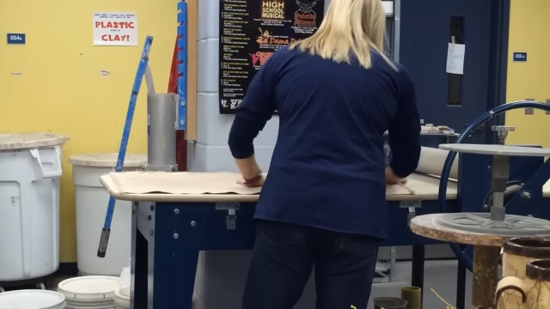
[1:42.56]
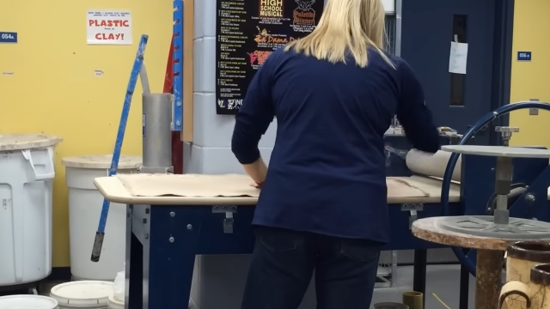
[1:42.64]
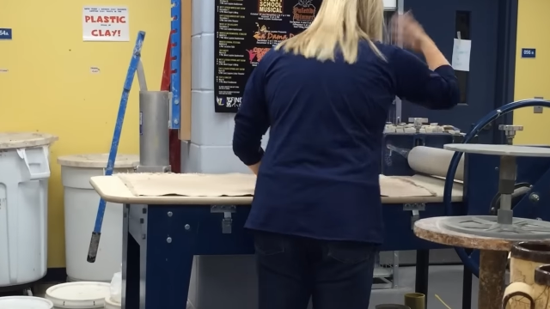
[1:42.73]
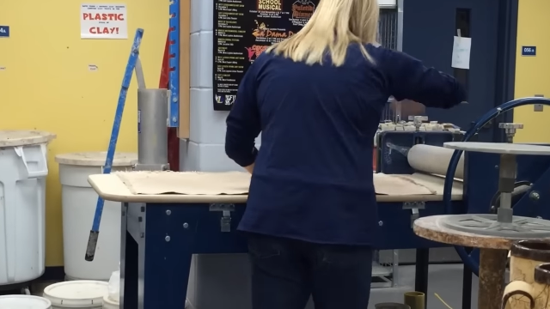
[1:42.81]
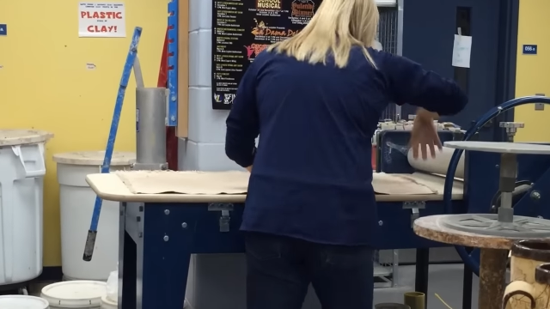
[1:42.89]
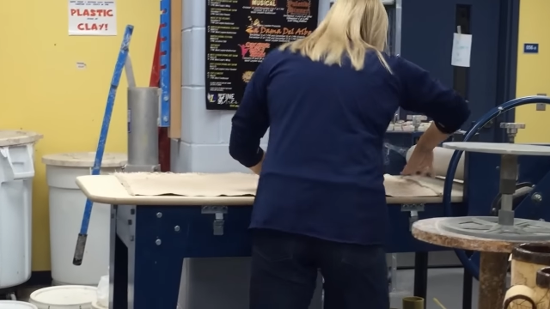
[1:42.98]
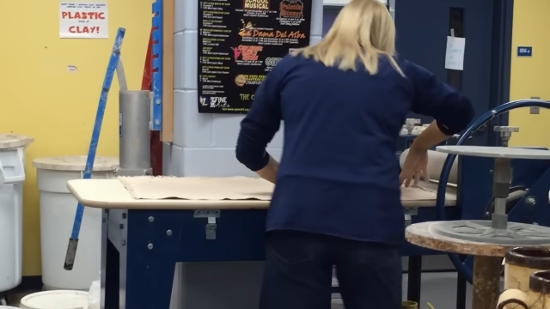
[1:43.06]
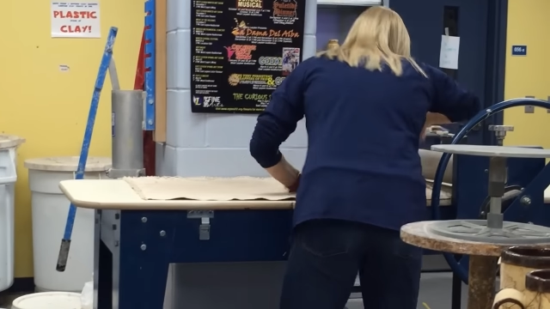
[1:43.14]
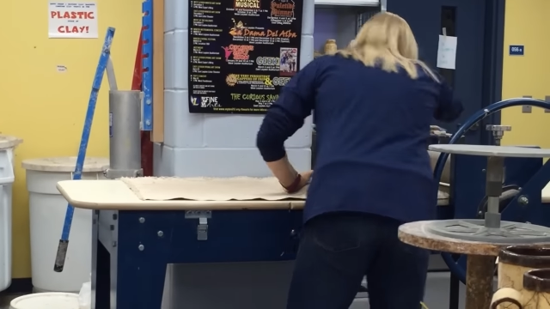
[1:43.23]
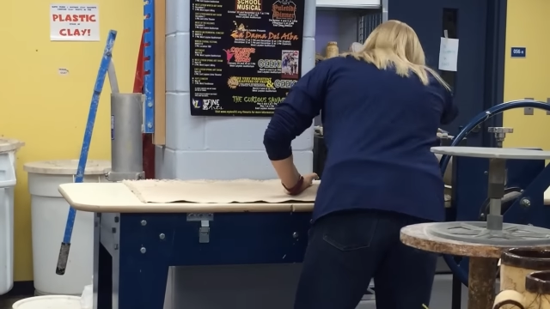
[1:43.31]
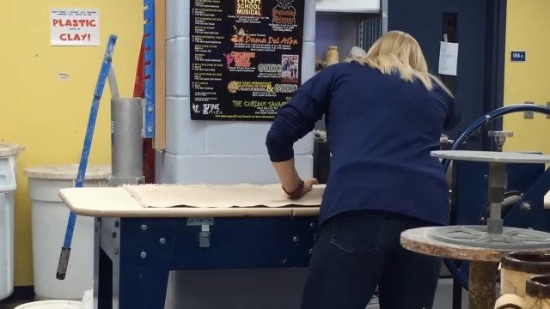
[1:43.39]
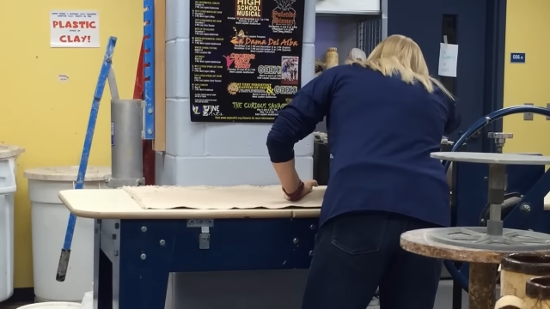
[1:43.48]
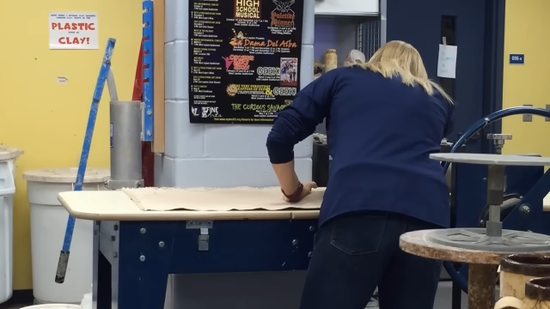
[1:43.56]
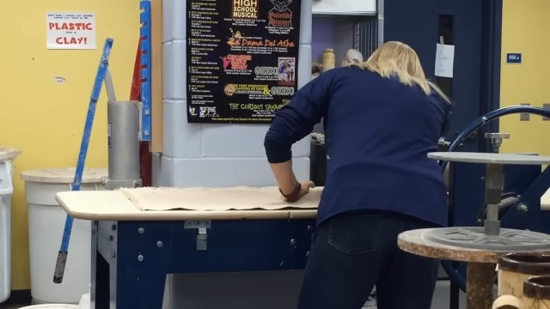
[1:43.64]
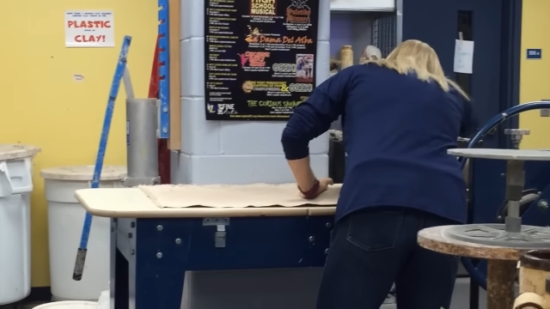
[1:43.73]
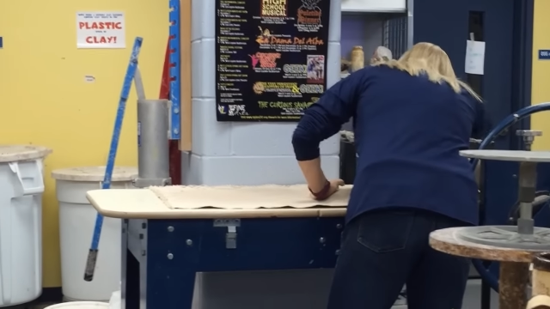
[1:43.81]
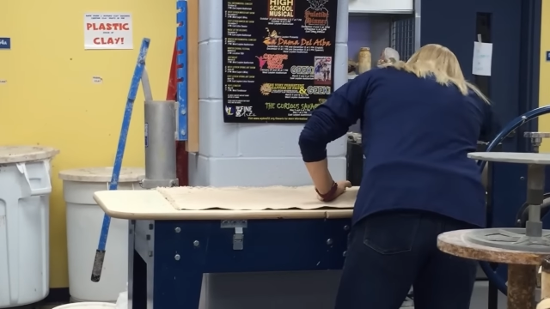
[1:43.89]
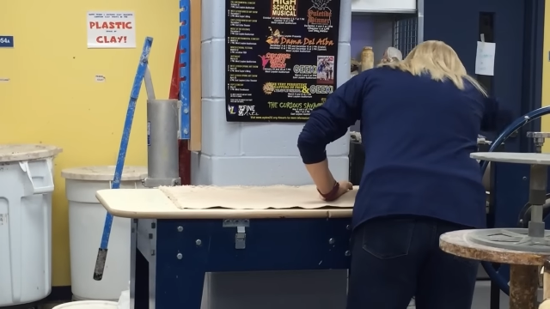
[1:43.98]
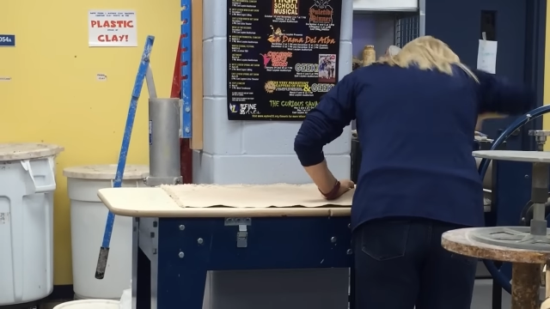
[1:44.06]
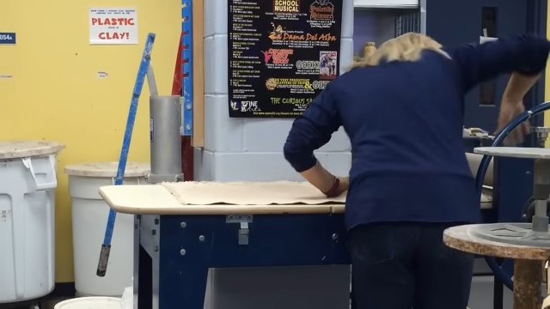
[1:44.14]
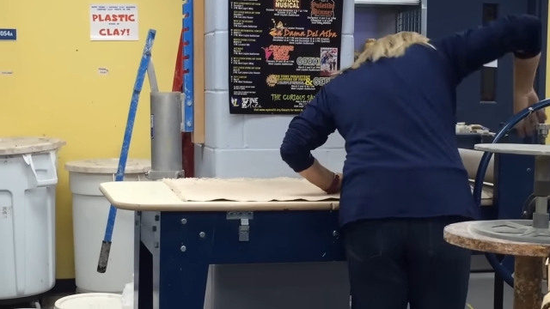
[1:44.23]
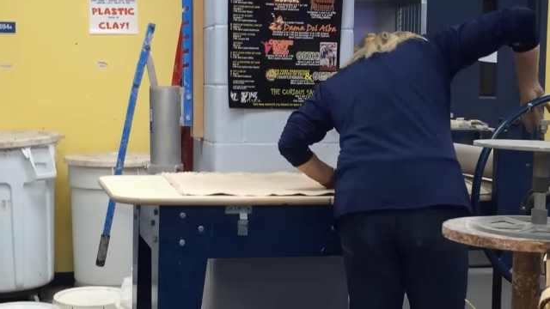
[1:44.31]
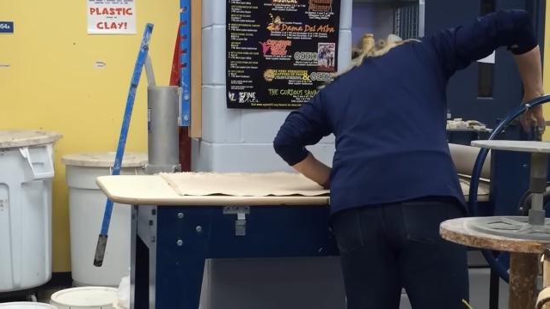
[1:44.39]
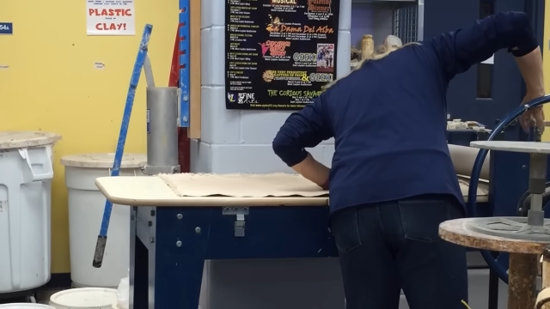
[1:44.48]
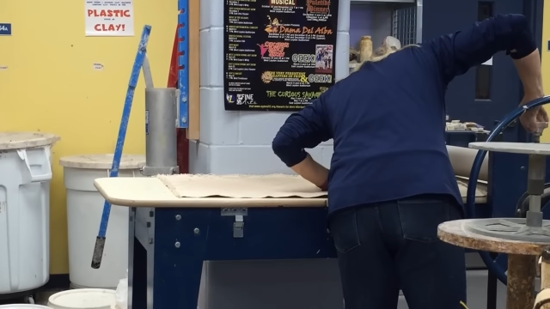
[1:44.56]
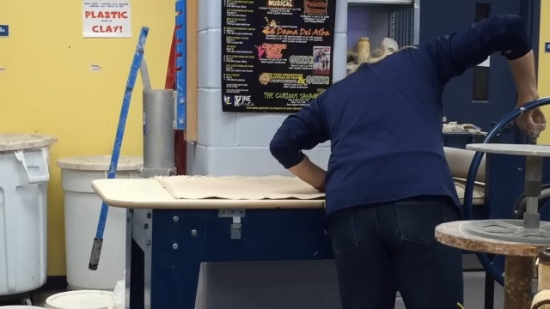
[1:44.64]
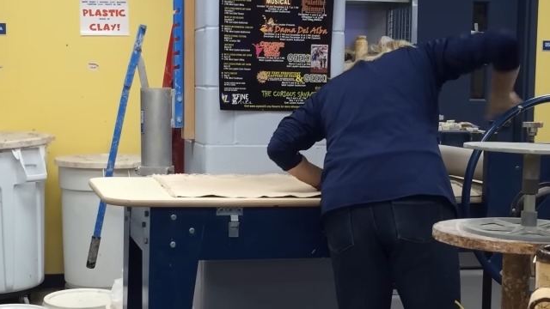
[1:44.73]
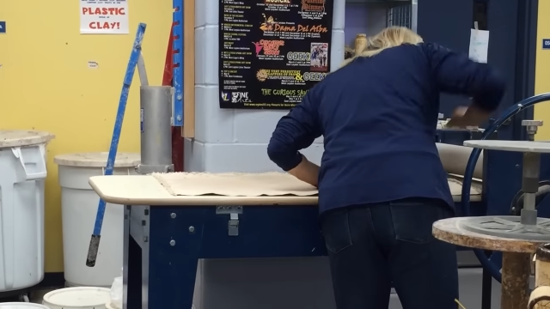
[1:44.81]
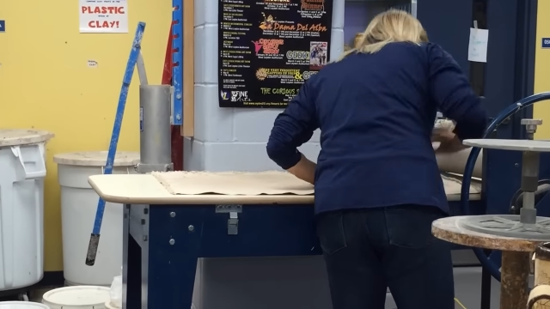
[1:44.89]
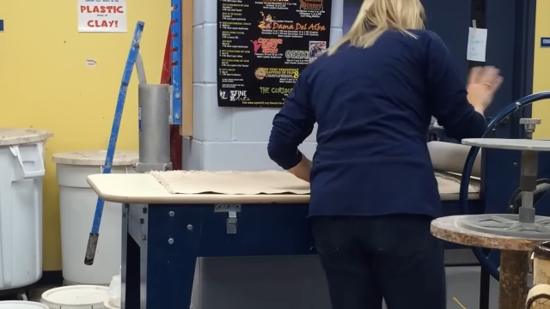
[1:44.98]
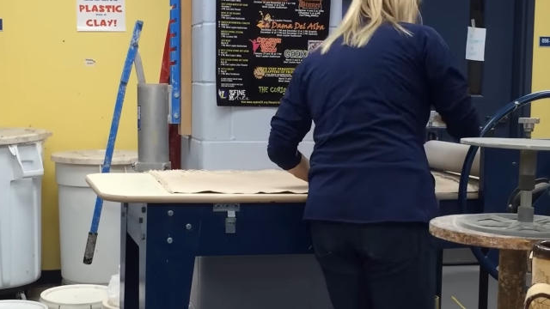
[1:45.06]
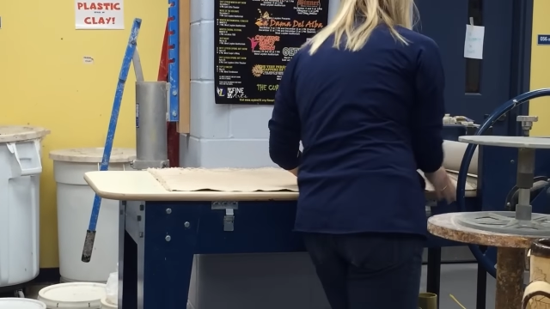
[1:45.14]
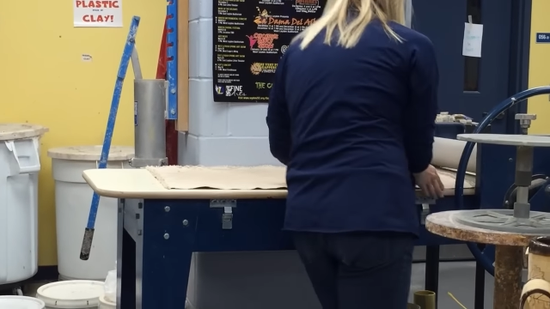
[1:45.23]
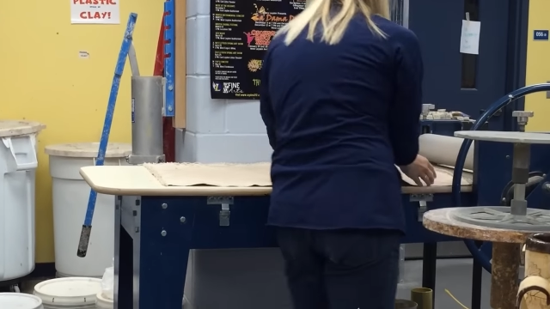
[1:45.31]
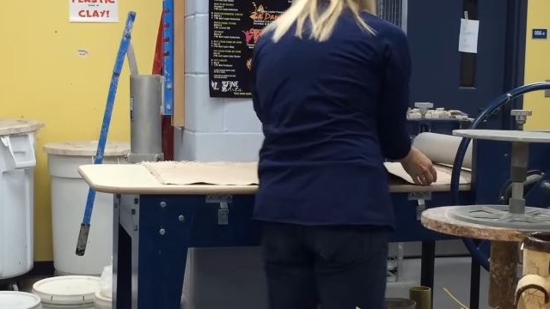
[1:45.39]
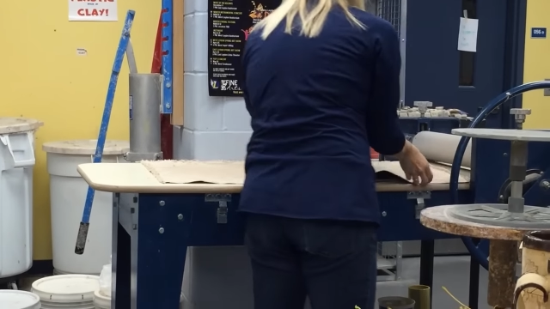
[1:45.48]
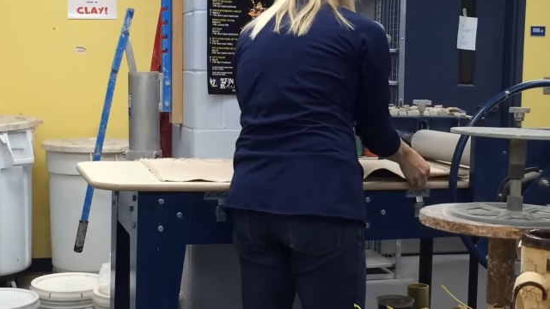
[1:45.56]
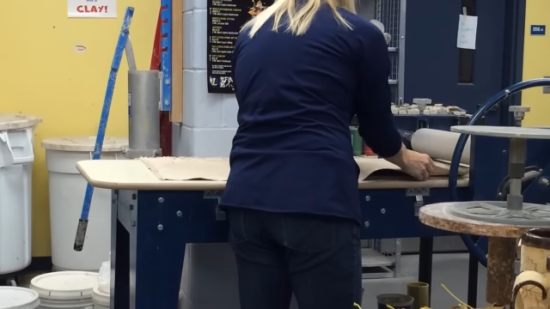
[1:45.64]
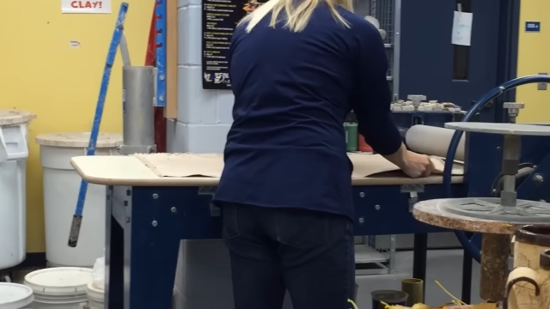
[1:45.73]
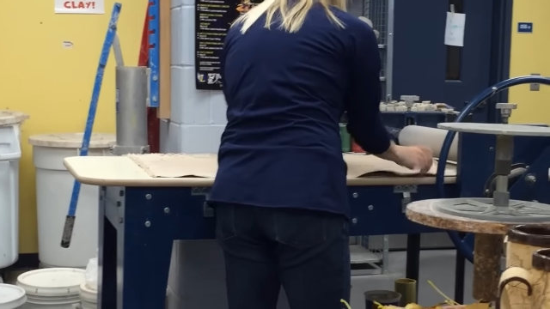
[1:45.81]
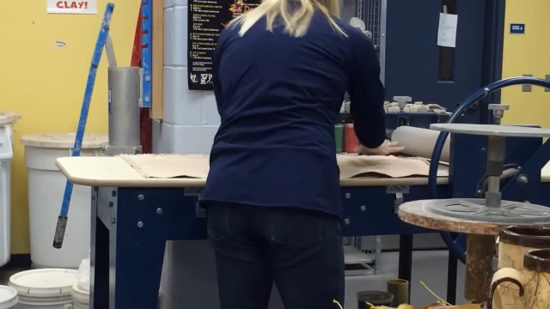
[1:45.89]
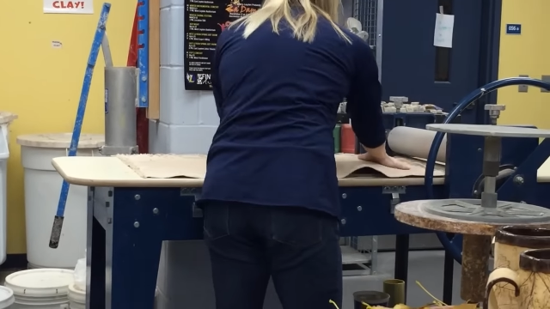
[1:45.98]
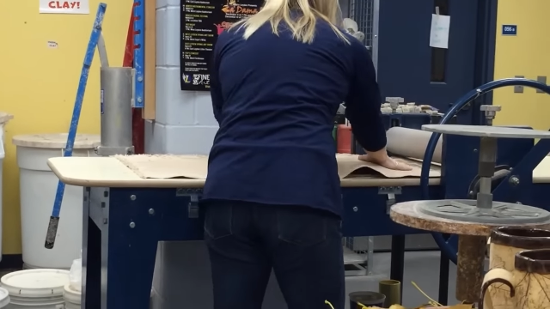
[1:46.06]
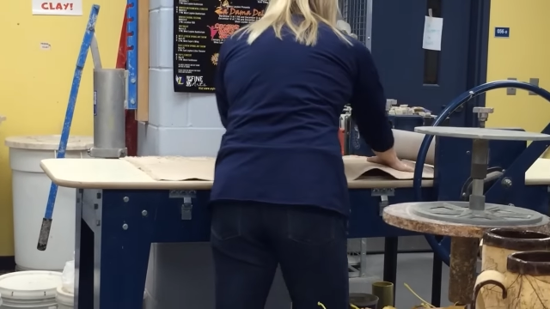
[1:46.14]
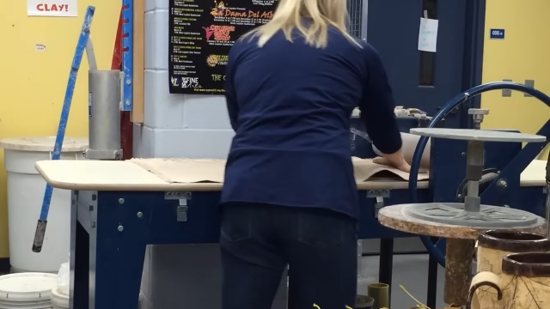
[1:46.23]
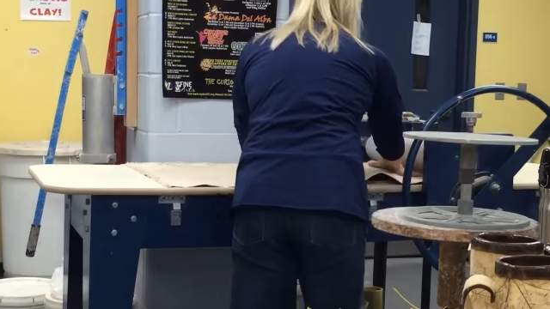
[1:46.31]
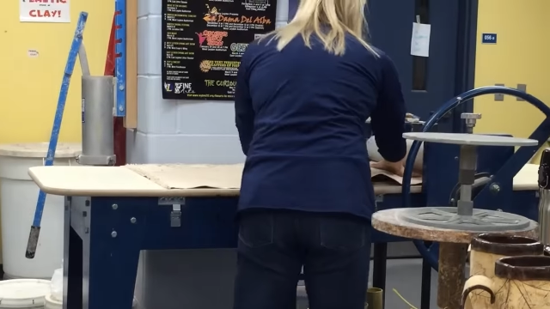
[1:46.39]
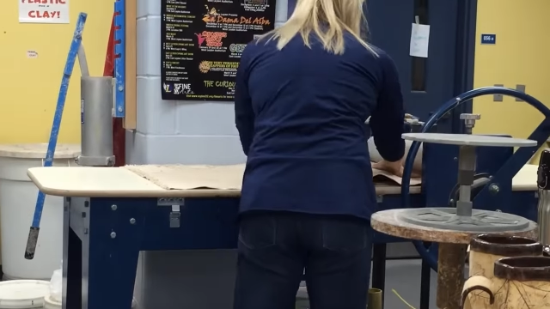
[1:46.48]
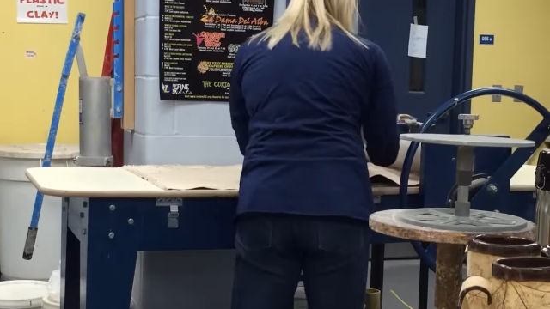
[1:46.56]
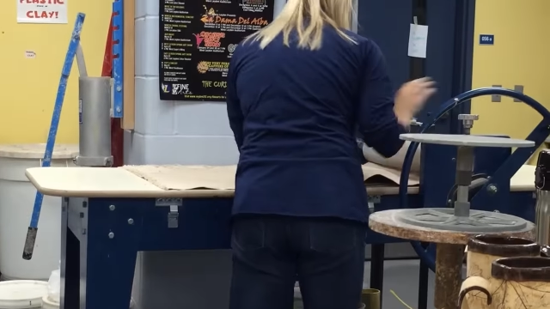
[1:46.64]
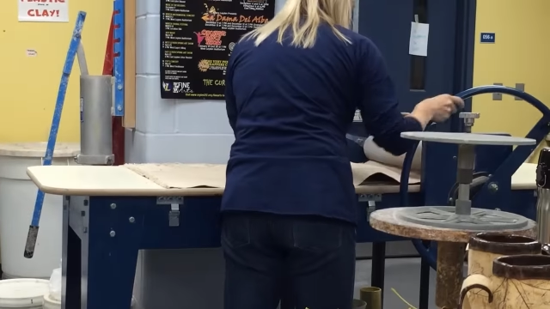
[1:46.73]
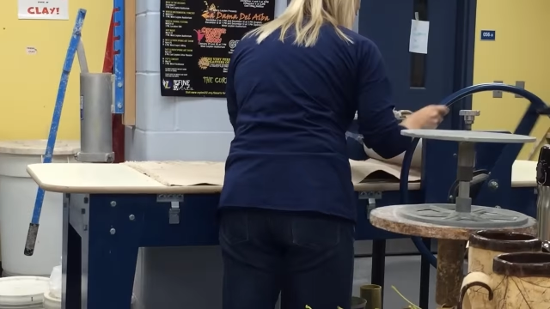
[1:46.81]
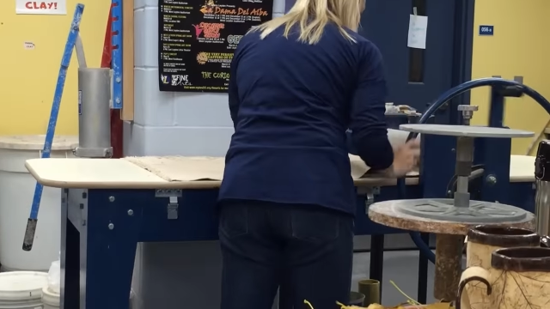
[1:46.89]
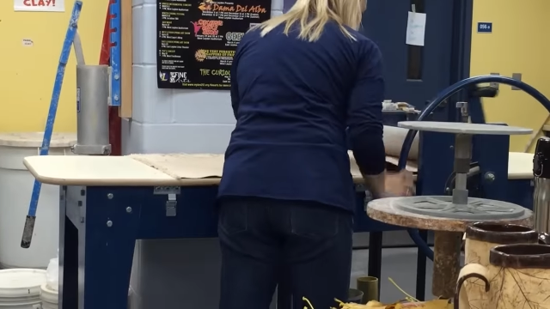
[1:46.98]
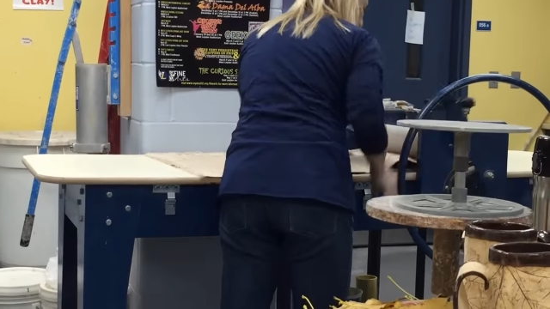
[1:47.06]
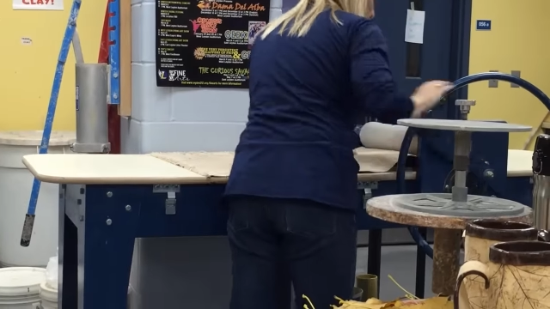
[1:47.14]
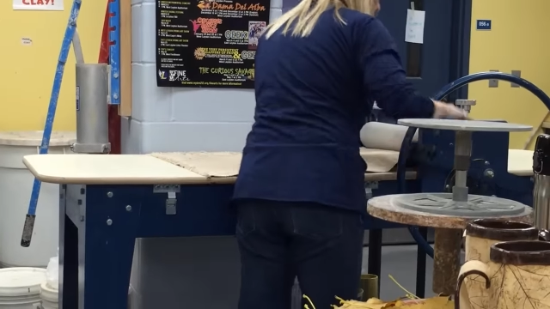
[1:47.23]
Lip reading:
Nobody's mouth can be seen.